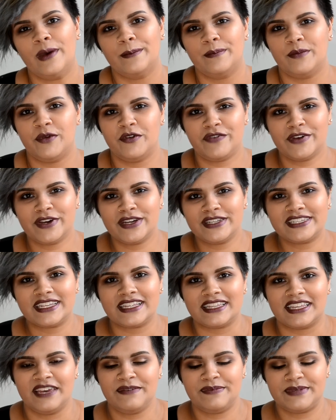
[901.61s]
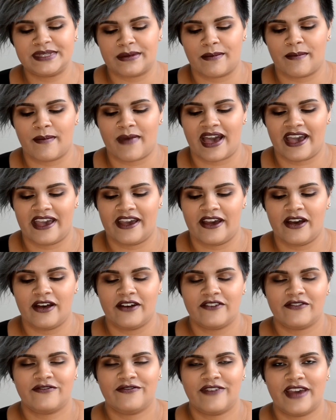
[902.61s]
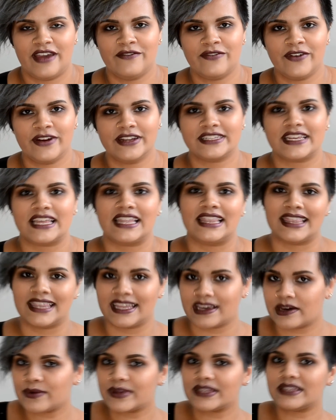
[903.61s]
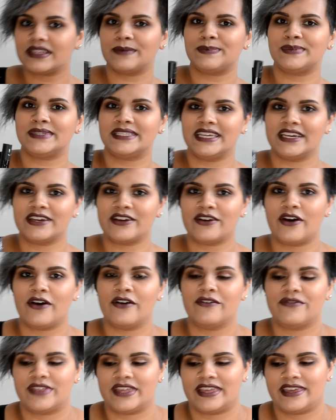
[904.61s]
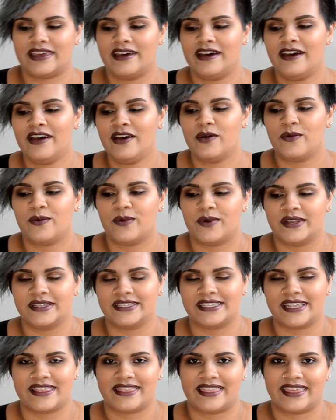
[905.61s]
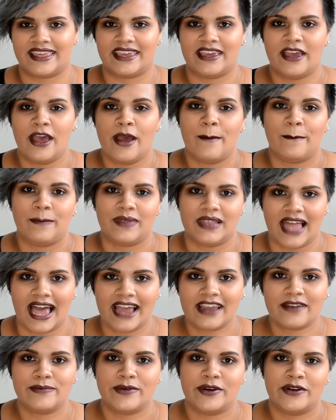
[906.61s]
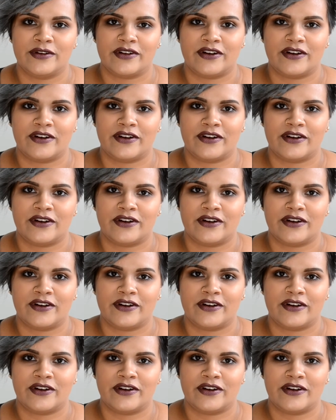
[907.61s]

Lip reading: Moving on to lips, my favorite liquid lipstick of the year was the Black Moon